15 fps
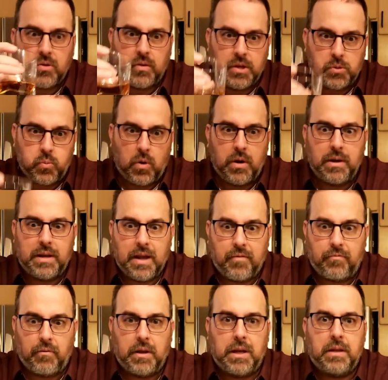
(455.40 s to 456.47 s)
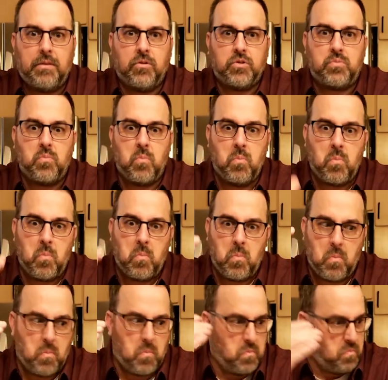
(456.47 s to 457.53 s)
So this one definitely, there's
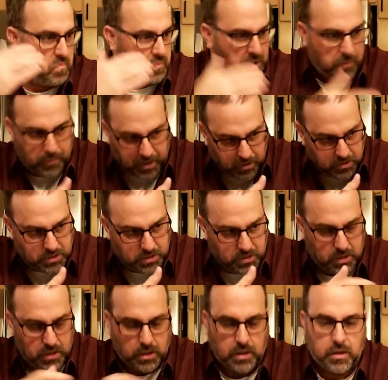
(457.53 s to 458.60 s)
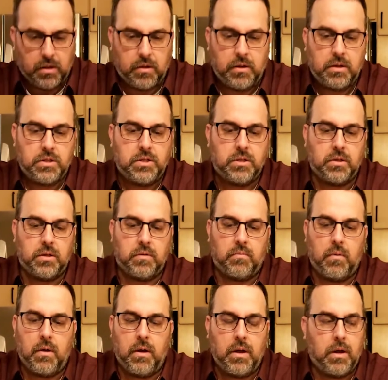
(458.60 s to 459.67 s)
compared to
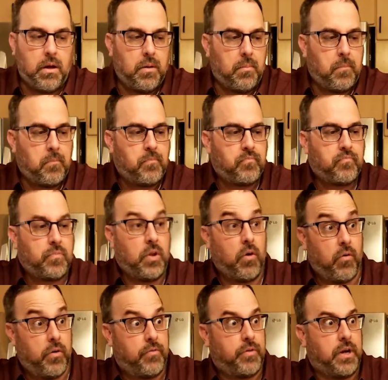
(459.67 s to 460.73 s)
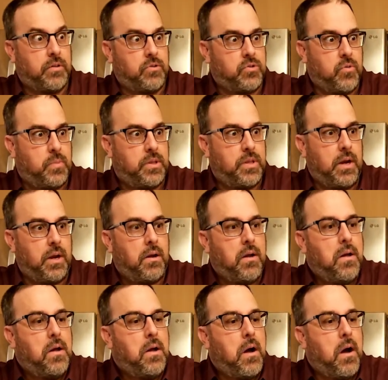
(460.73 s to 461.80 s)
the already forgot the stupid thing.
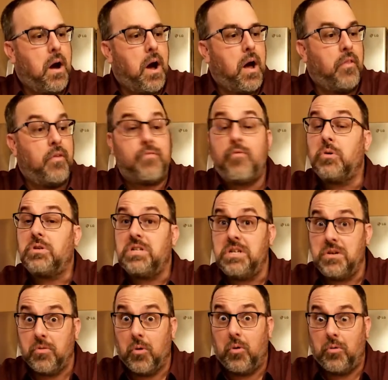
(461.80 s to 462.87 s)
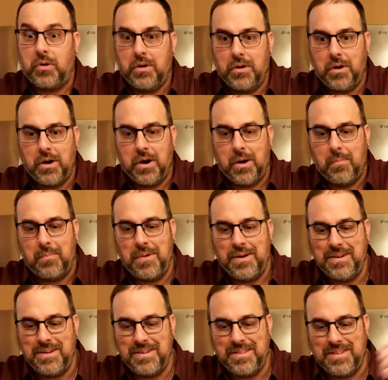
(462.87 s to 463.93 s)
The 14-year-old.
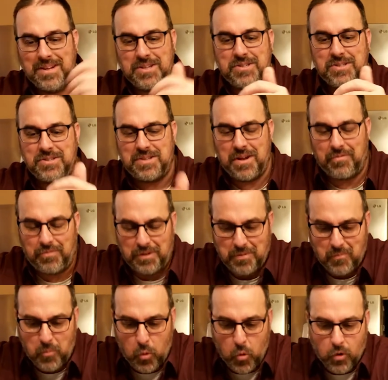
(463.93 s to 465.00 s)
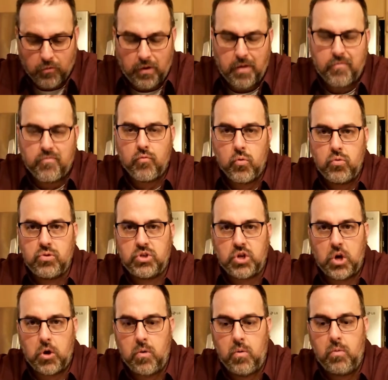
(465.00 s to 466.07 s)
This is definitely more of a fruit
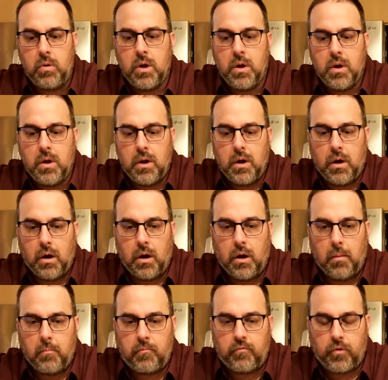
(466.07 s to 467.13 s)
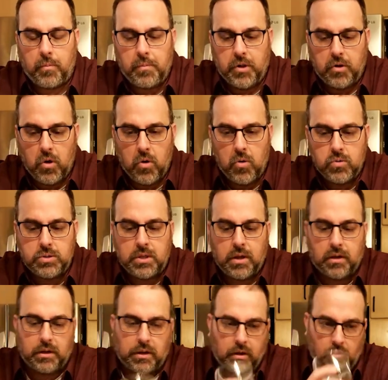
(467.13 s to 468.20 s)
tone from the nose
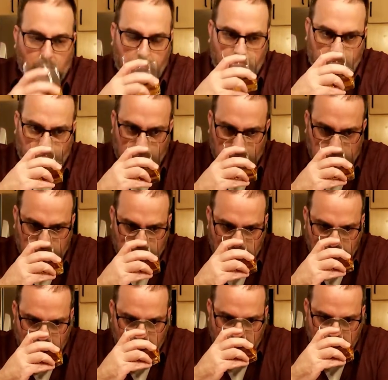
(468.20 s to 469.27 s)
that get off on this.